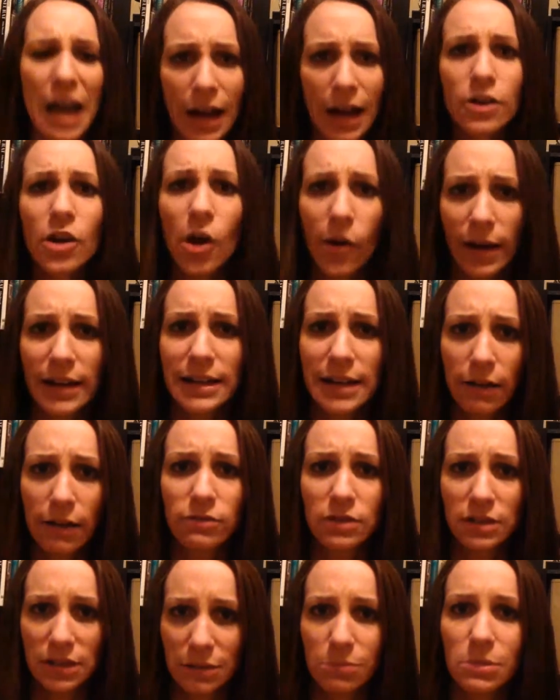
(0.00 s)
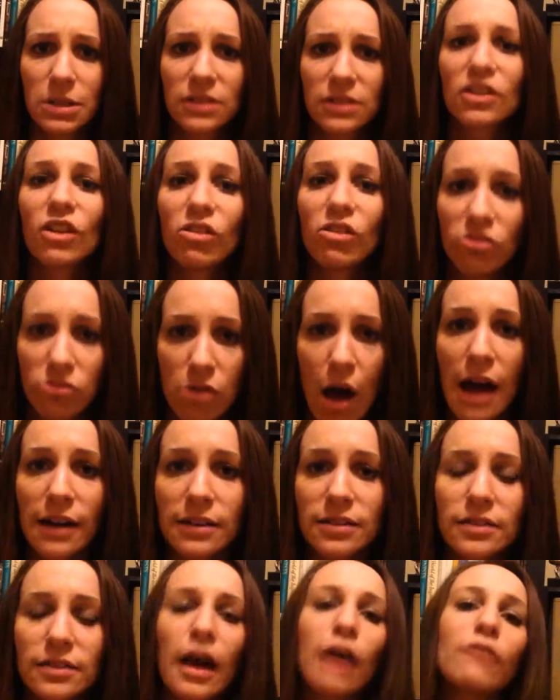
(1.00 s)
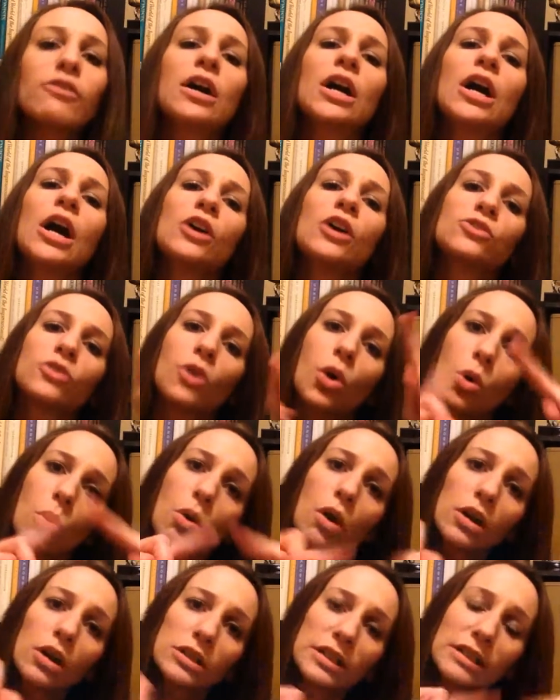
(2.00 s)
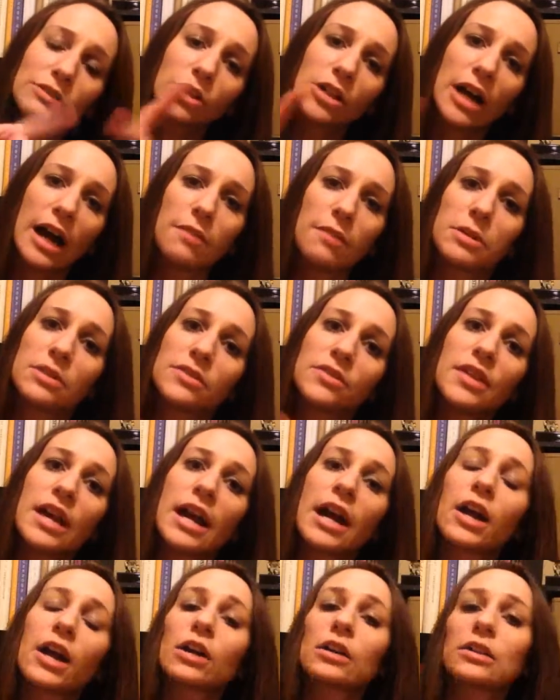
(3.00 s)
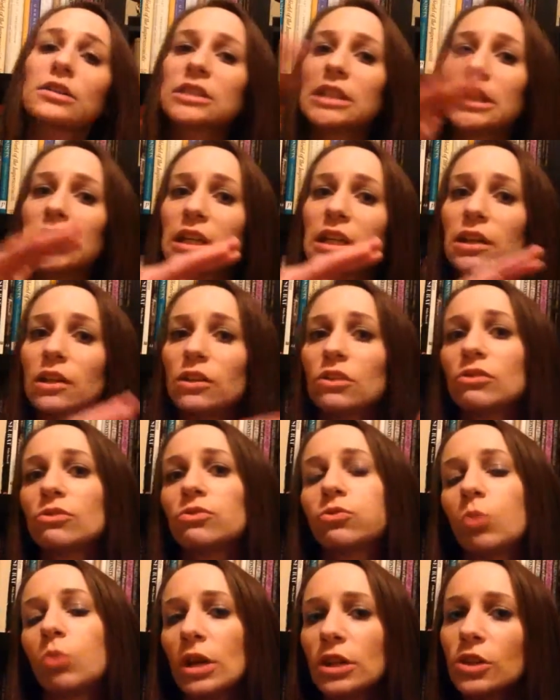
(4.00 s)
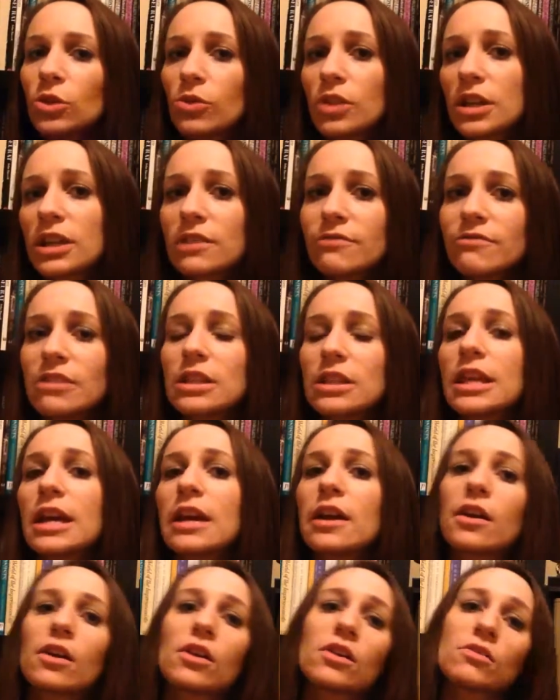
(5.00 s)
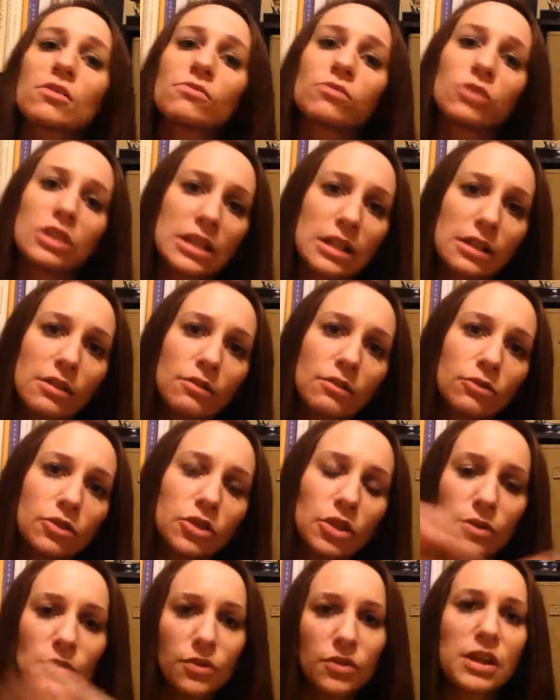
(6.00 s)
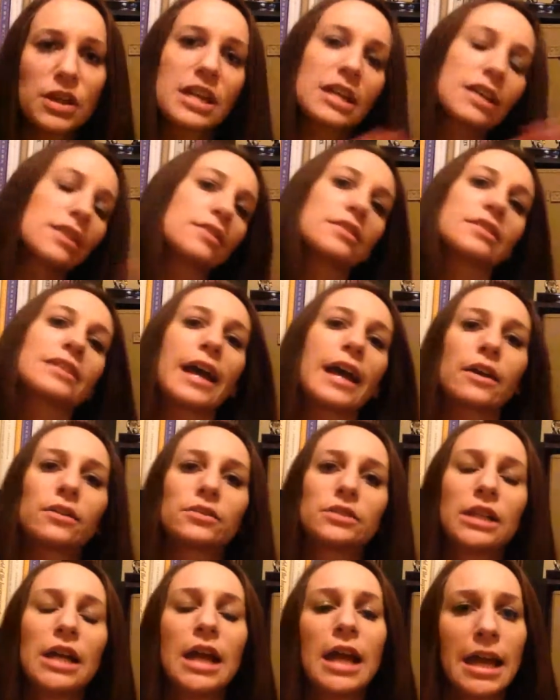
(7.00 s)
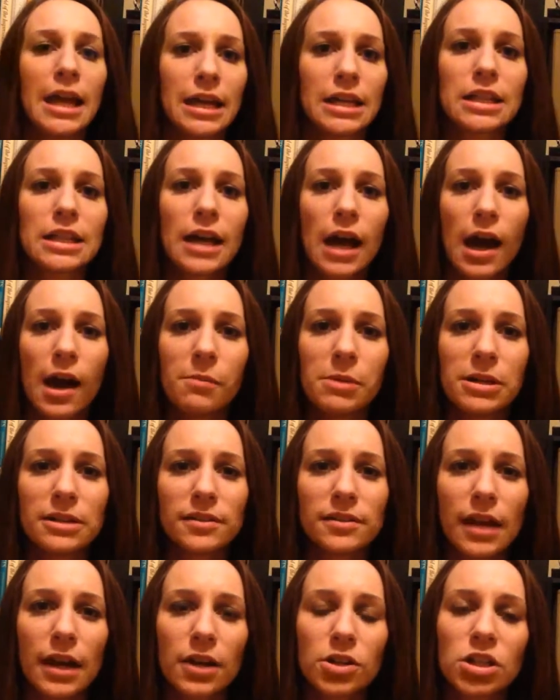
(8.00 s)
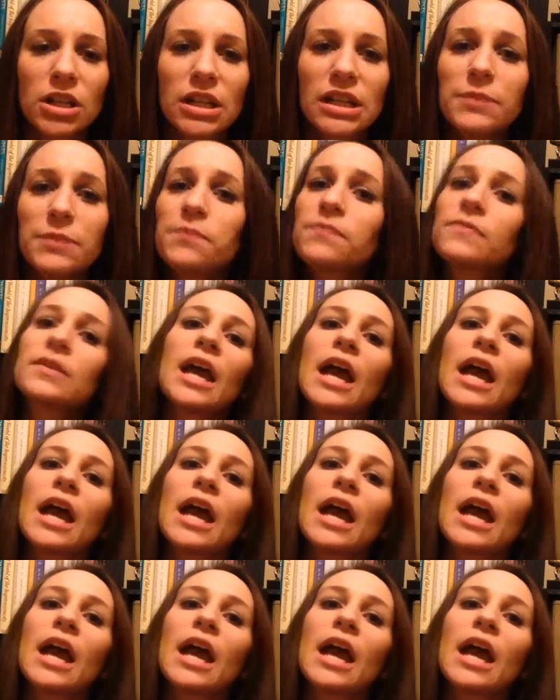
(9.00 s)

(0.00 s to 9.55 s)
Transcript: I know I definitely missed a lot of stuff. So leave your comments there. Leave what you think of it there. Leave certain things down in the comment section.